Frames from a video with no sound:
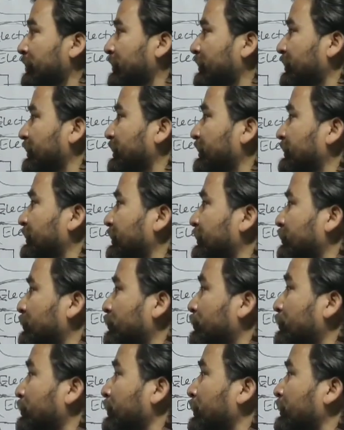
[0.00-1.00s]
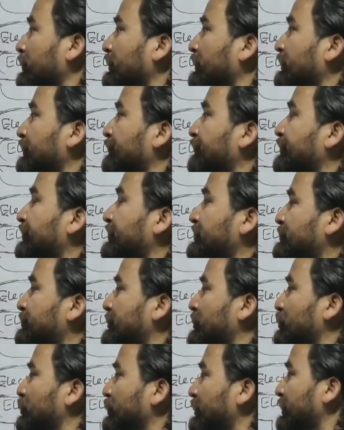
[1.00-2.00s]
related to the difference
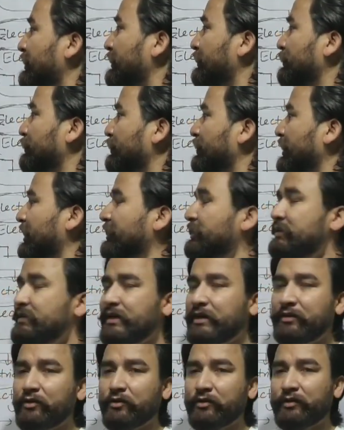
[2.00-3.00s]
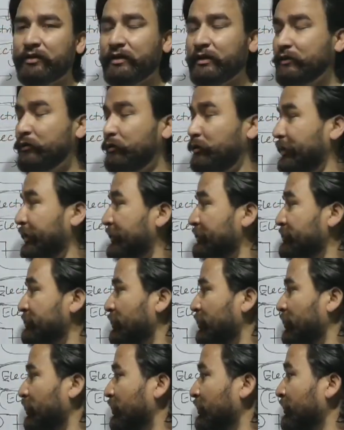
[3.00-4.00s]
between electrolytes and non-electrolytes,
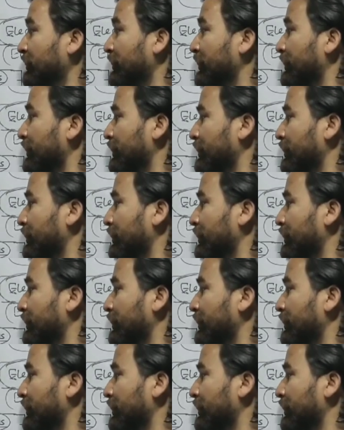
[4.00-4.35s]
or